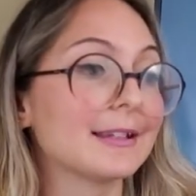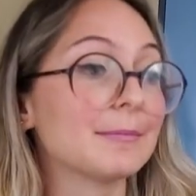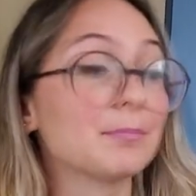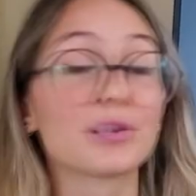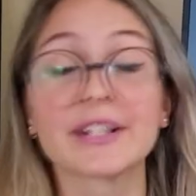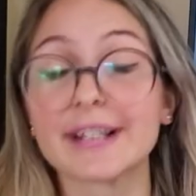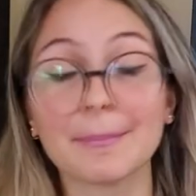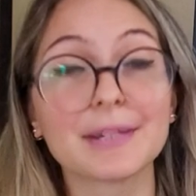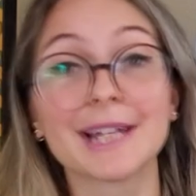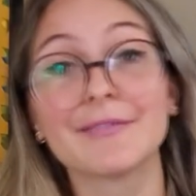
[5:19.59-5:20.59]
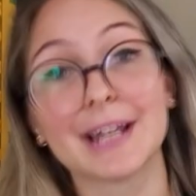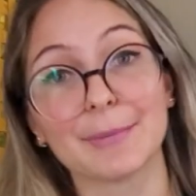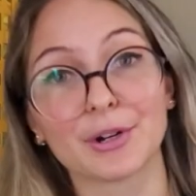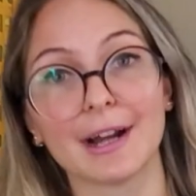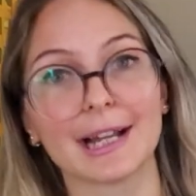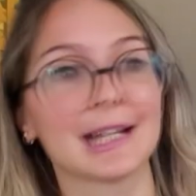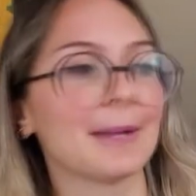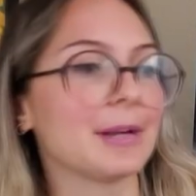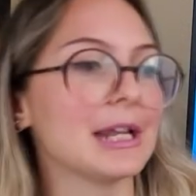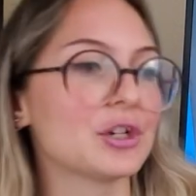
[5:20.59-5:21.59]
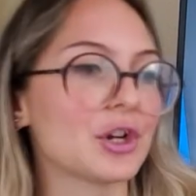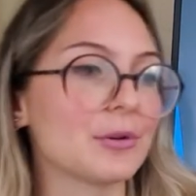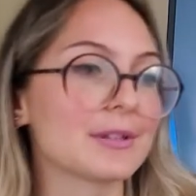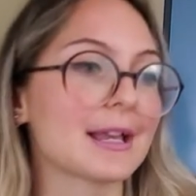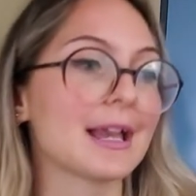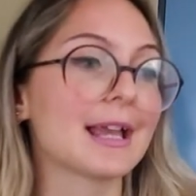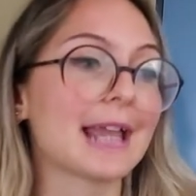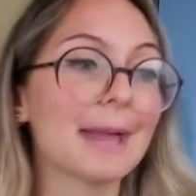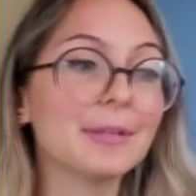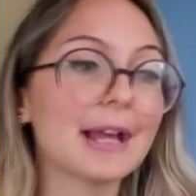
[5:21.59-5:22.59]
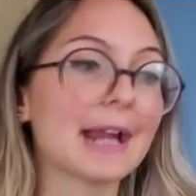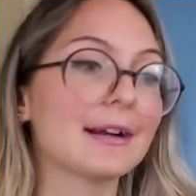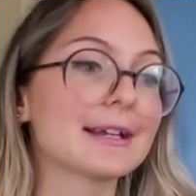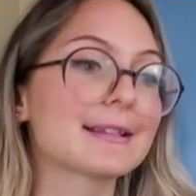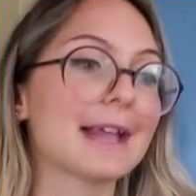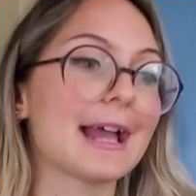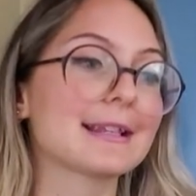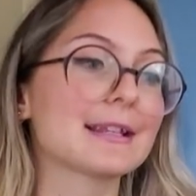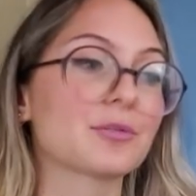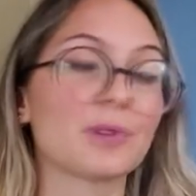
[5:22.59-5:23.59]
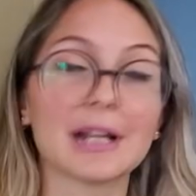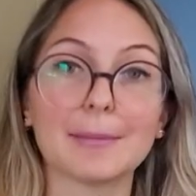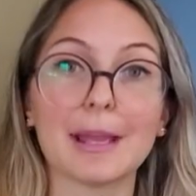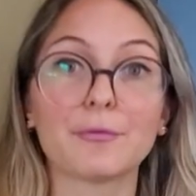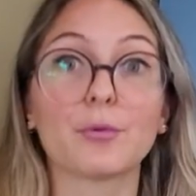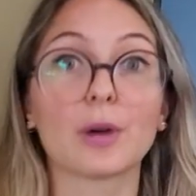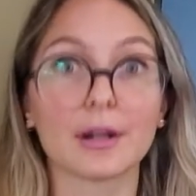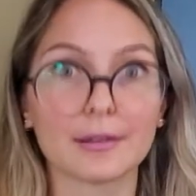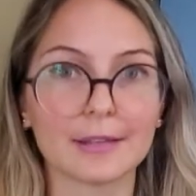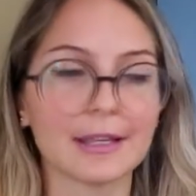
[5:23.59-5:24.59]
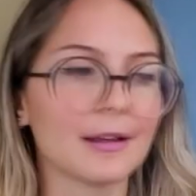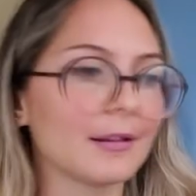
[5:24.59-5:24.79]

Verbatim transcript: the presumptive Democratic nominee chose Kamala Harris as his running mate for the